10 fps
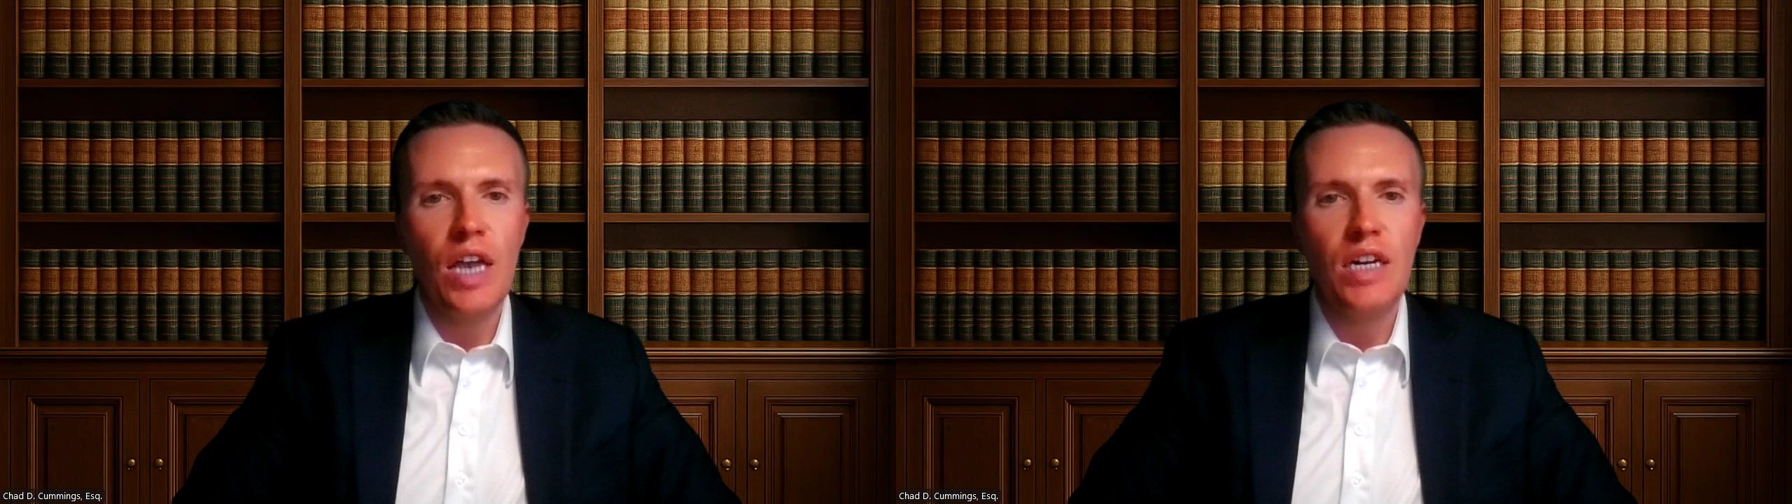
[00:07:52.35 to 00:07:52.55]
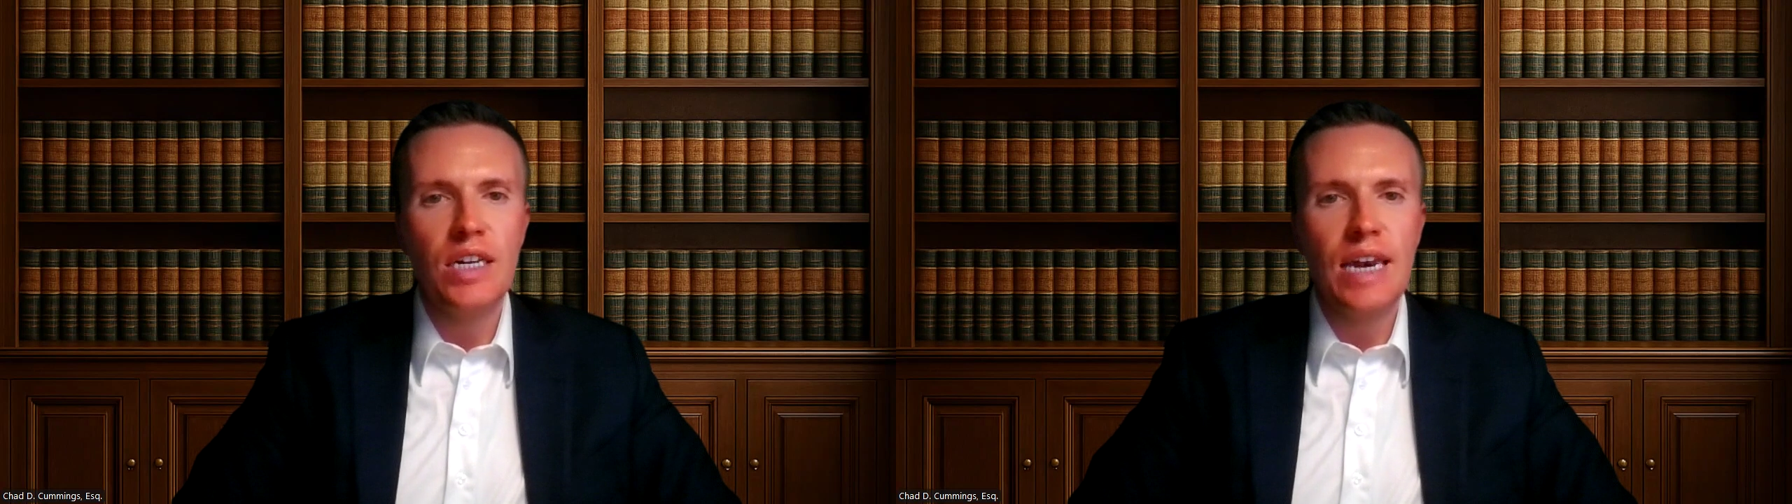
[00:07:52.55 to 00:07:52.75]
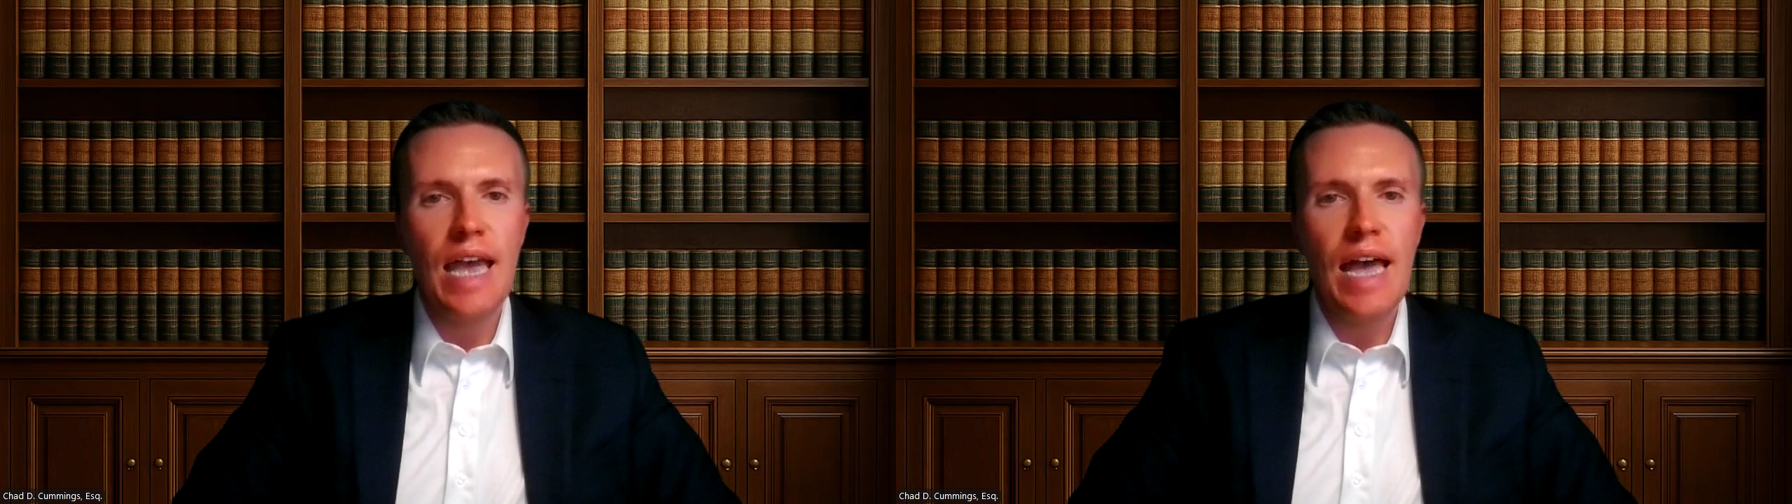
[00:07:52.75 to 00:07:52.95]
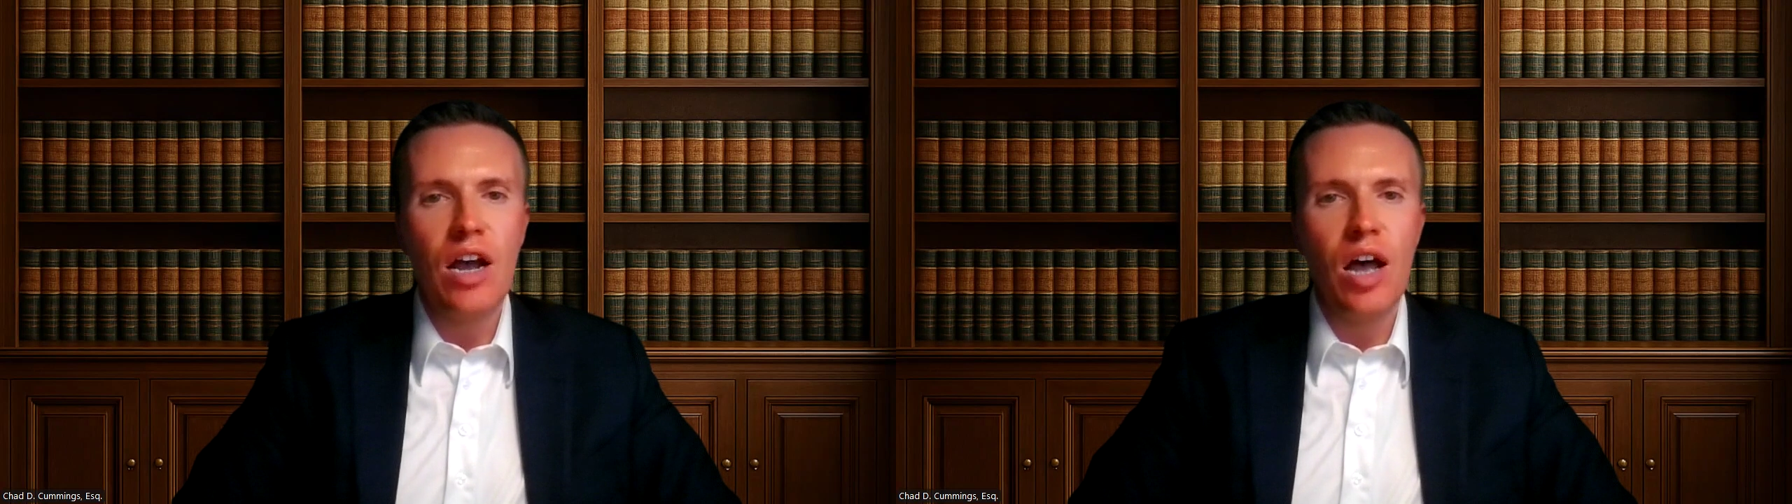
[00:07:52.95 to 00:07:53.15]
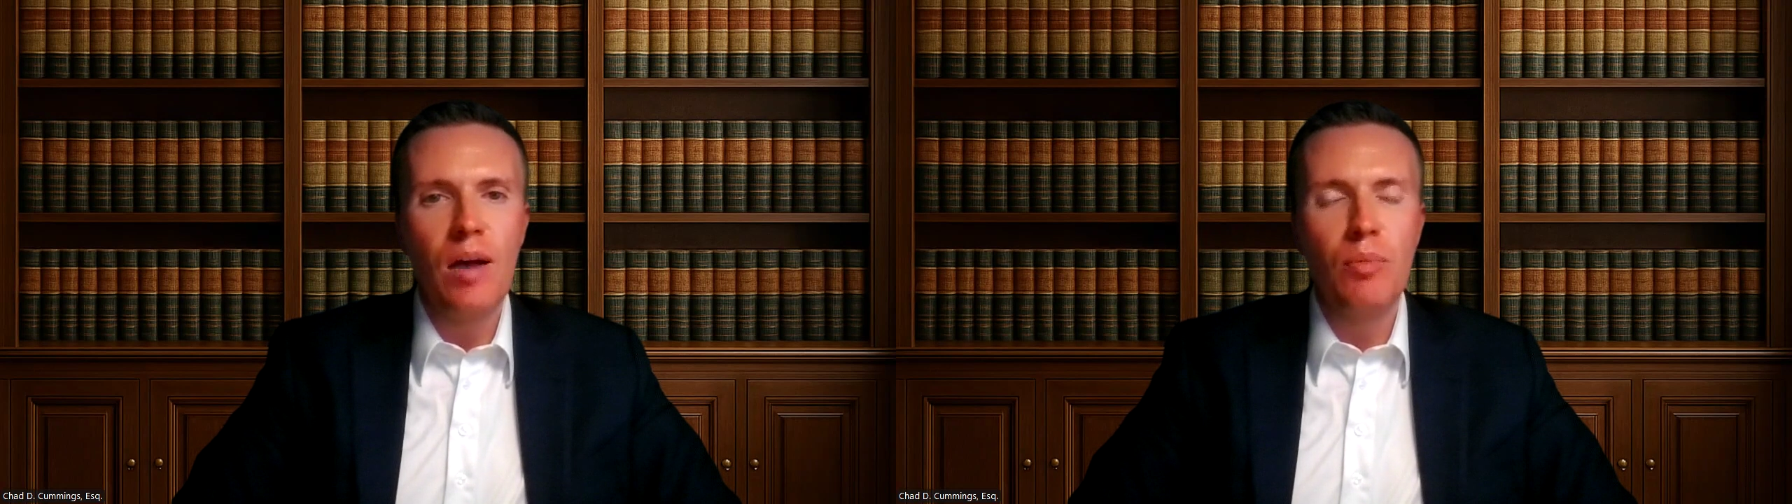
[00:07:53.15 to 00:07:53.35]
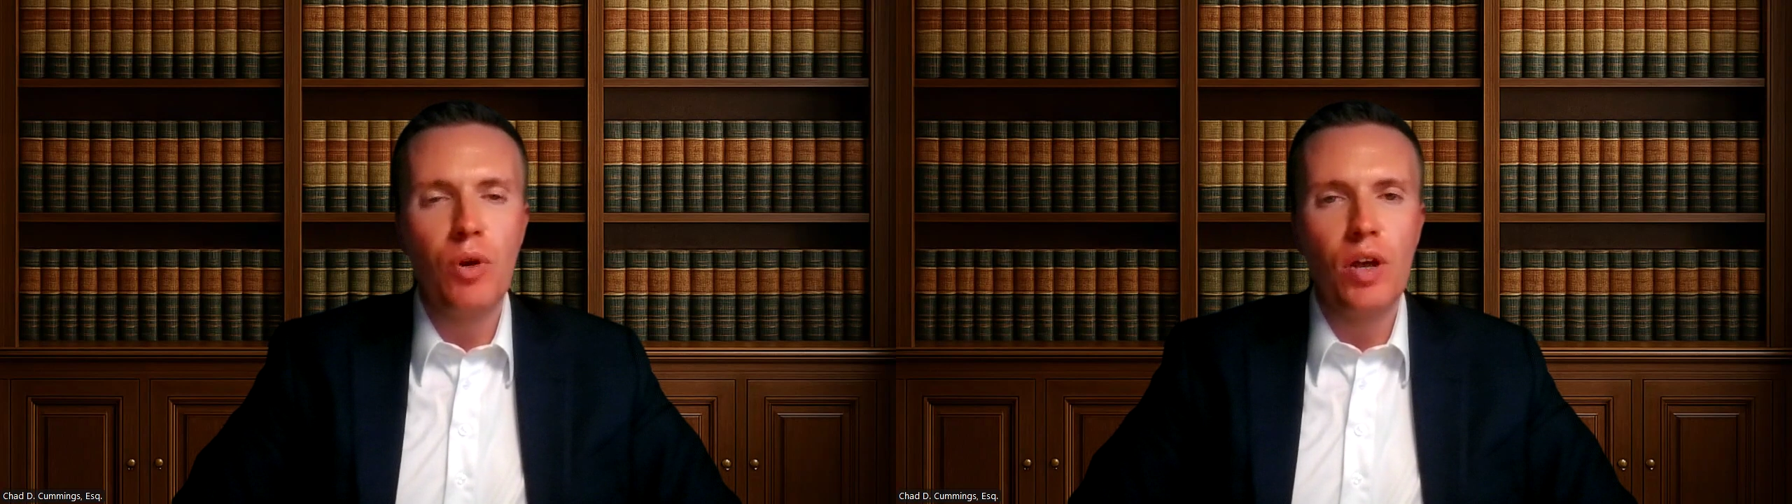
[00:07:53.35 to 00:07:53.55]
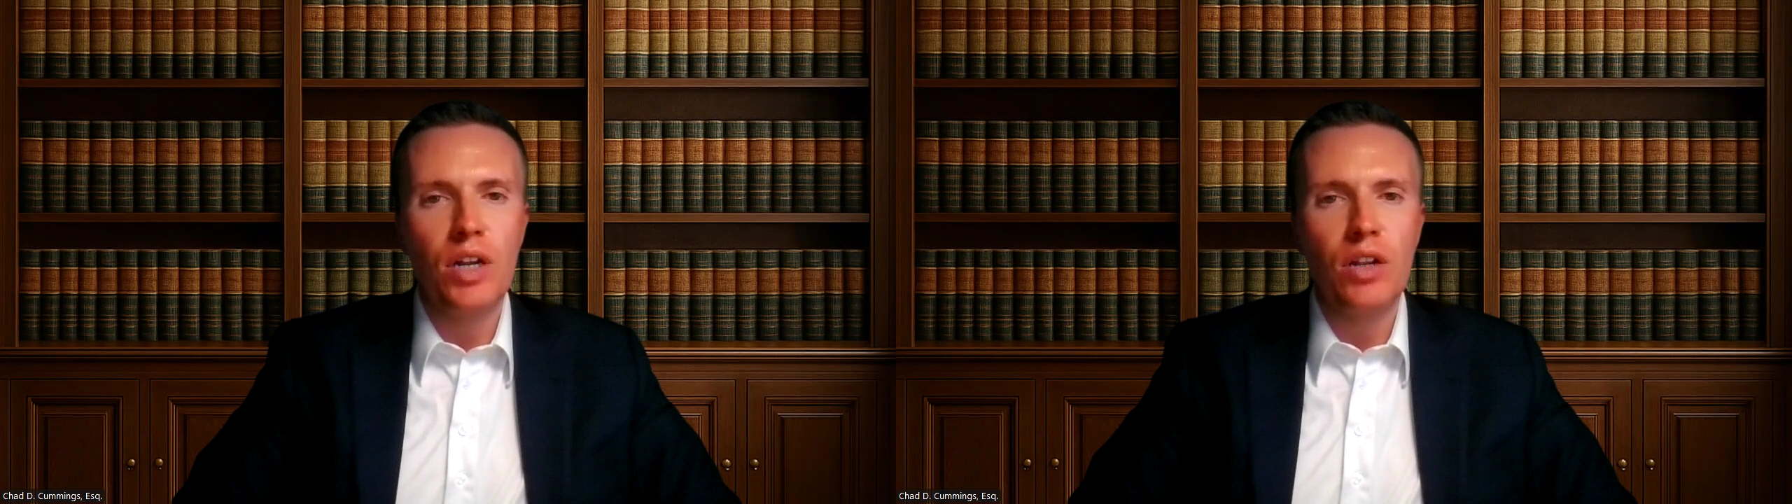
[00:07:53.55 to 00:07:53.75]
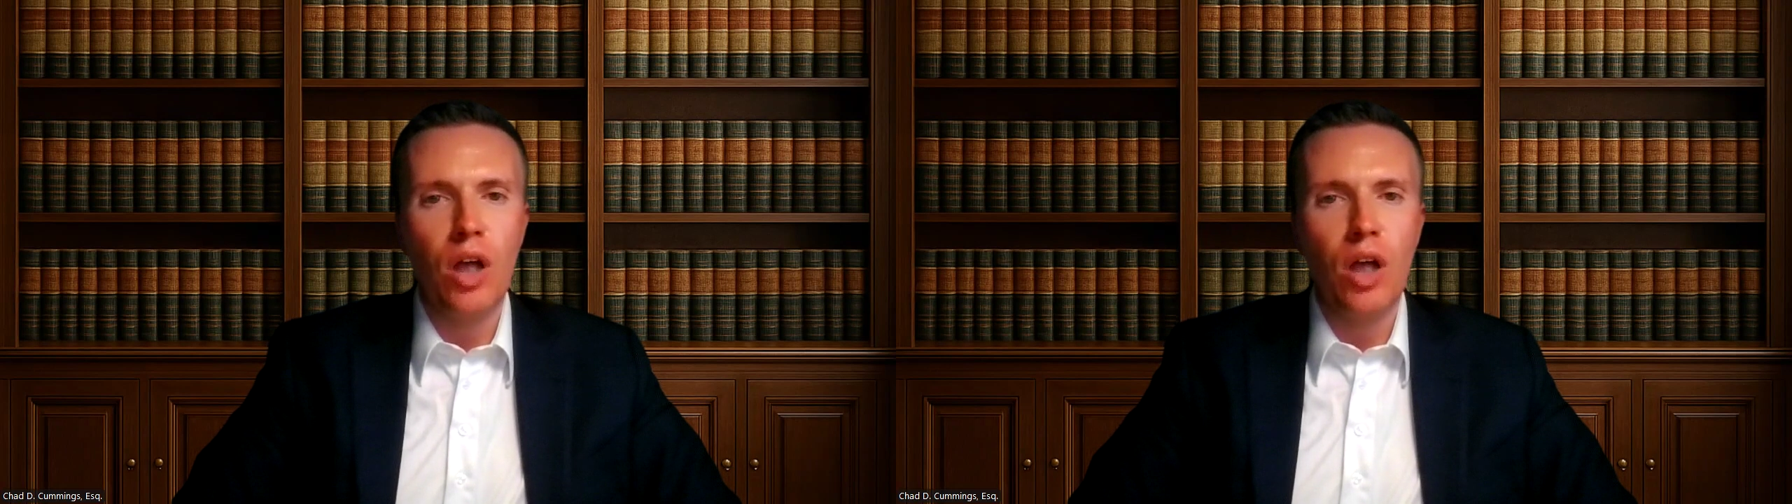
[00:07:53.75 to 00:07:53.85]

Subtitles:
and net operating